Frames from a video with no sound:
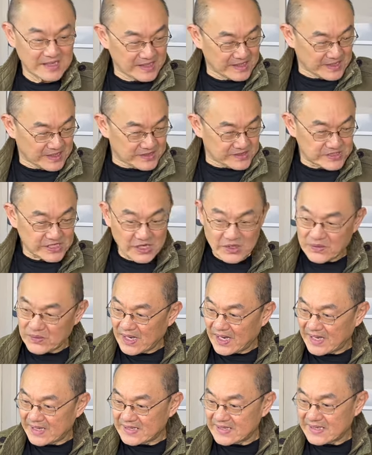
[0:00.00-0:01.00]
So
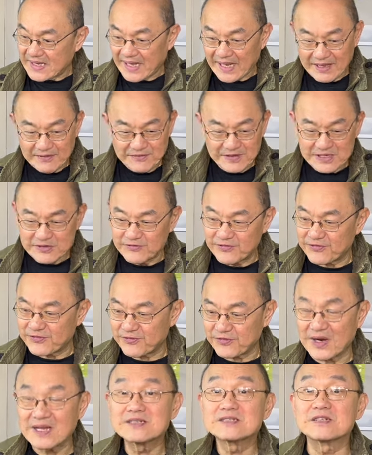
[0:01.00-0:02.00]
I have in
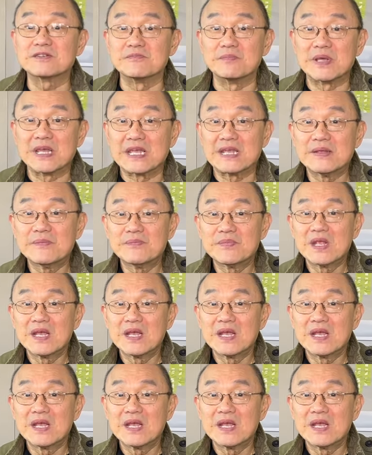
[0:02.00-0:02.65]
front of me